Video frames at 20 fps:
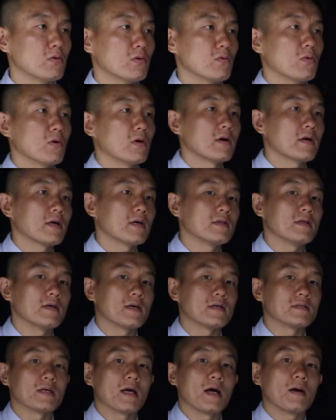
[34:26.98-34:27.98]
would work in the
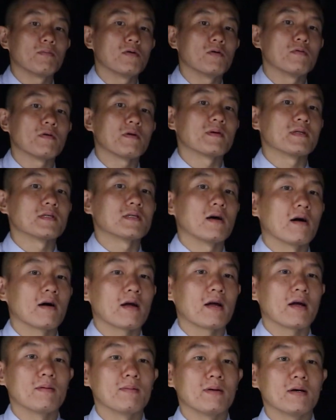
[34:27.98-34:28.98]
example we've been
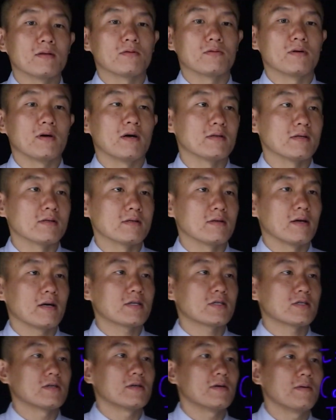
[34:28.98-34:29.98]
talking about throughout this
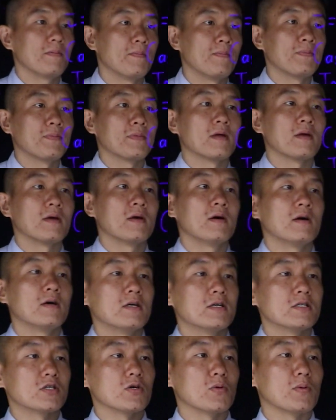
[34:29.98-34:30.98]
lecture.
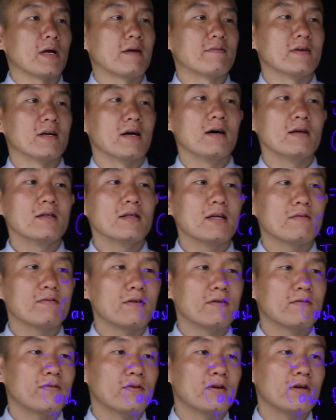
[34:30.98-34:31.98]
So we have an
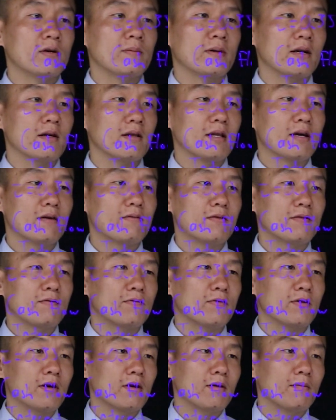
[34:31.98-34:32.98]
unlevered firm and a levered
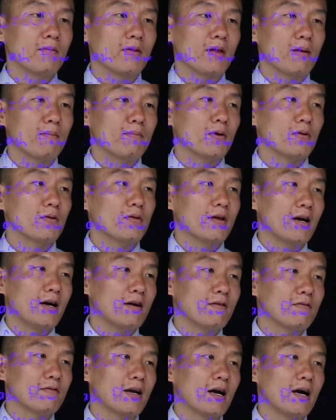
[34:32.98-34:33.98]
firm. They both
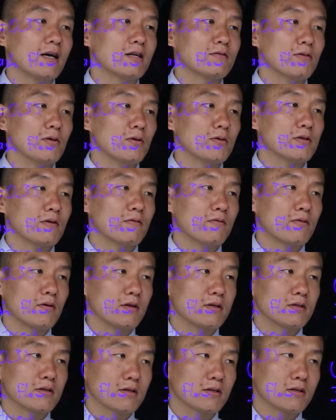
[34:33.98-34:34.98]
have cash flows of
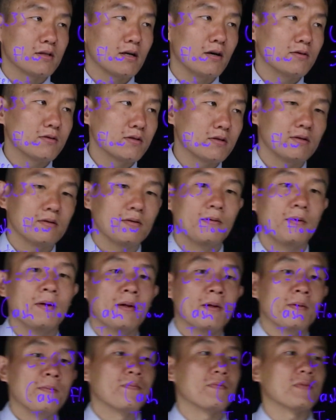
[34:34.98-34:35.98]
$36,000.
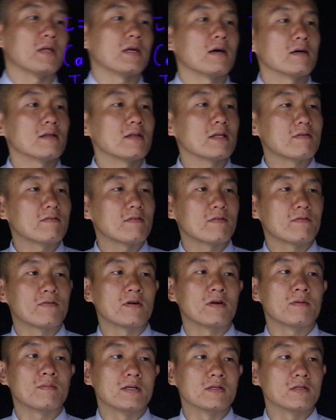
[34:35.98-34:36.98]
The unlevered
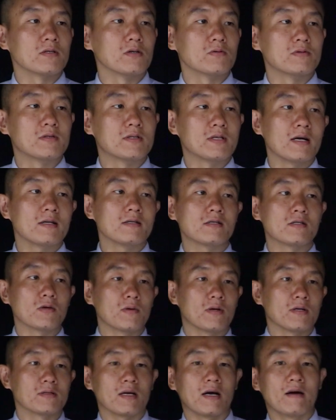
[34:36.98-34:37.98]
firm has no debt, so it
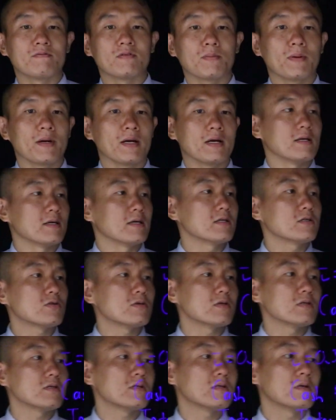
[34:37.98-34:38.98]
doesn't have to pay any
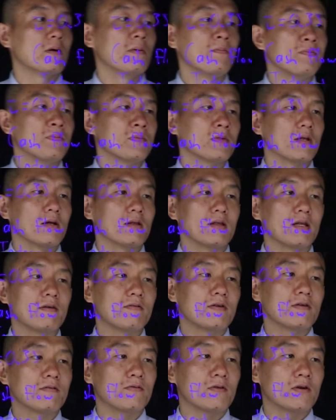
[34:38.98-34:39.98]
interest. The
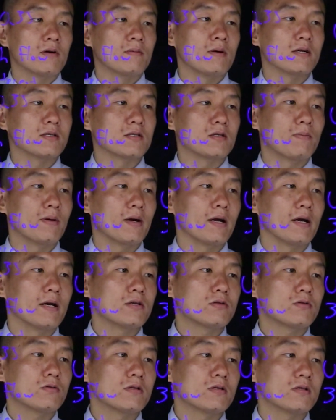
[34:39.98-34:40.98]
levered firm has to pay
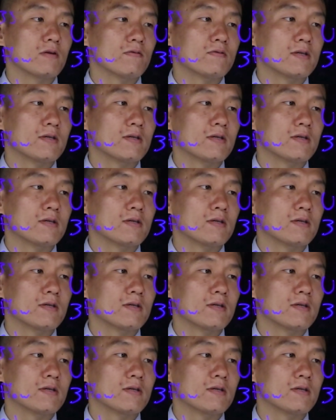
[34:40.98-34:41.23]
interest of